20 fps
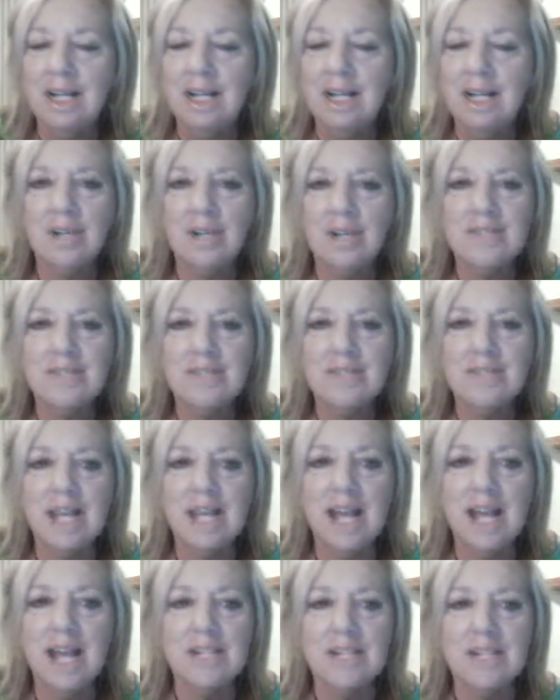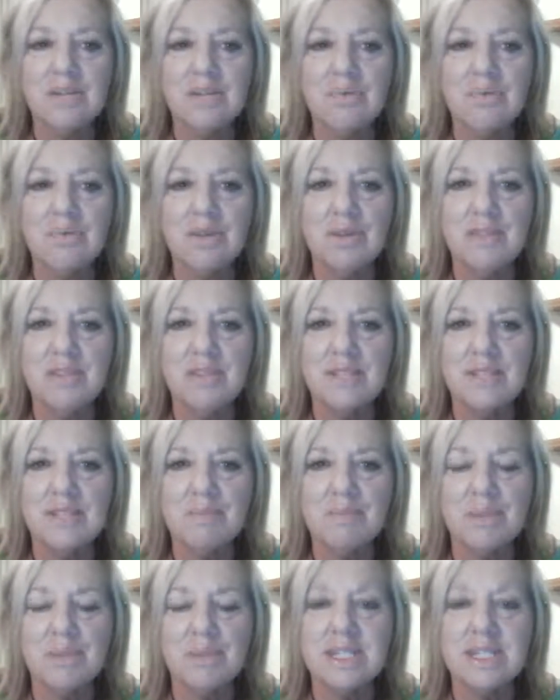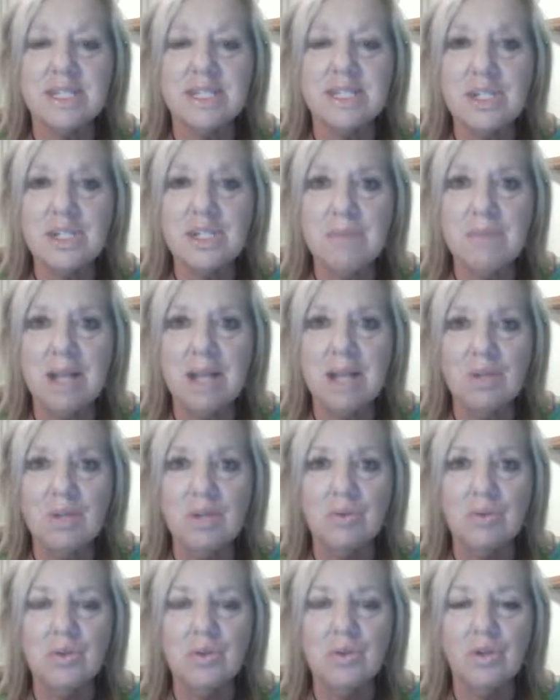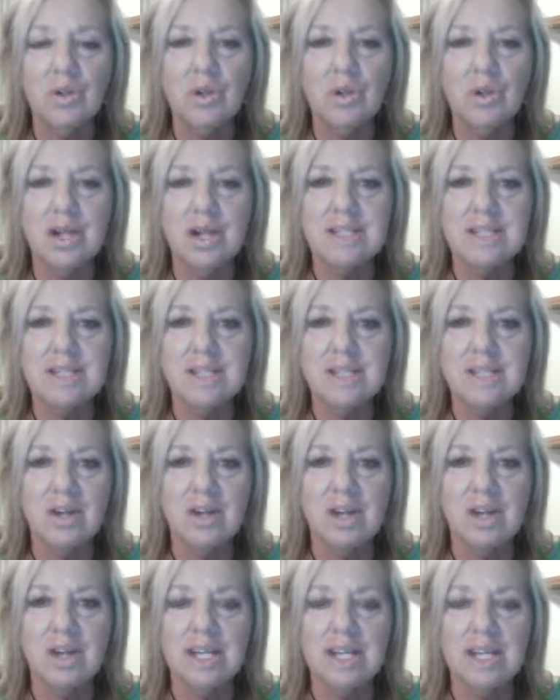Look, it's really hard to have written this procedure manual for you guys tonight.